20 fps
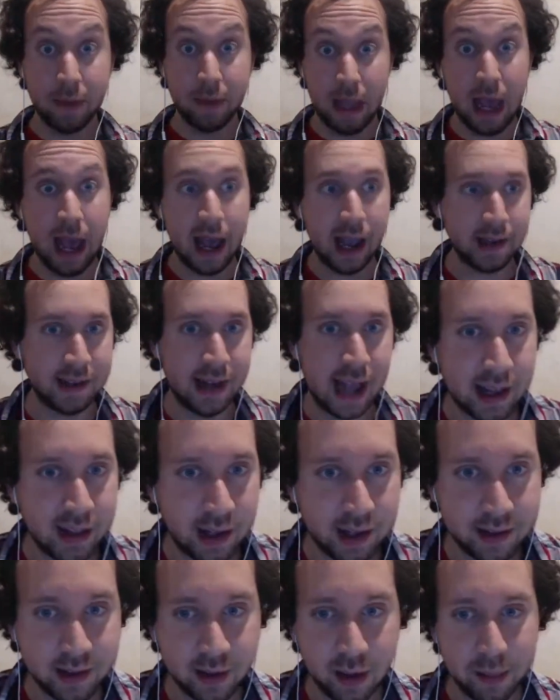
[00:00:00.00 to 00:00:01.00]
Yeah,
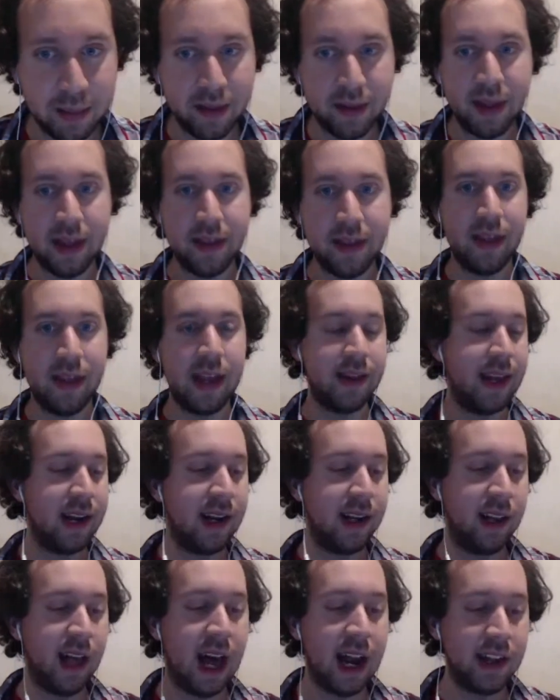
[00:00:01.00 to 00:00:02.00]
exactly. So I mean, they
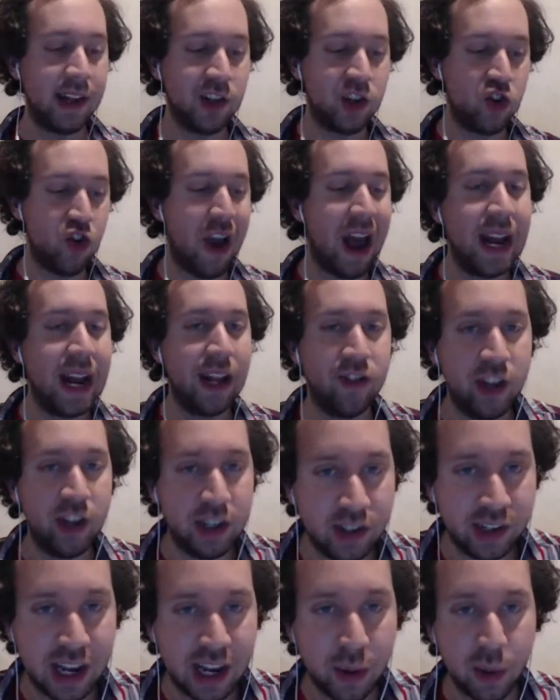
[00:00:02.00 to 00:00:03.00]
did a lot of strategy
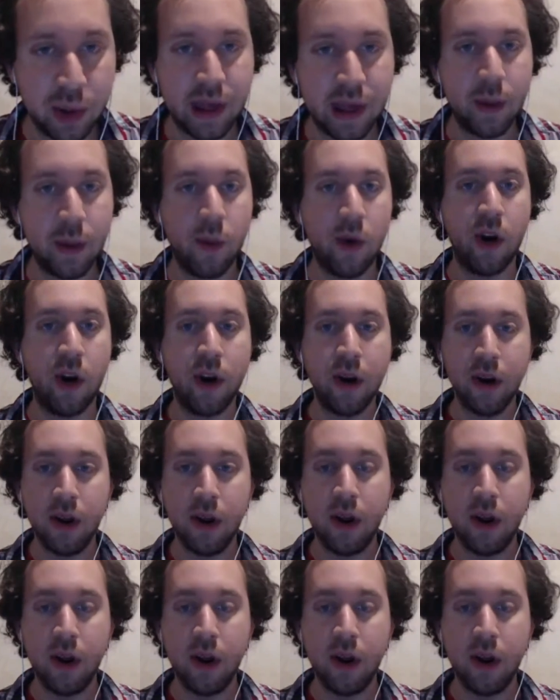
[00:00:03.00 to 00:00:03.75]
to get where they were.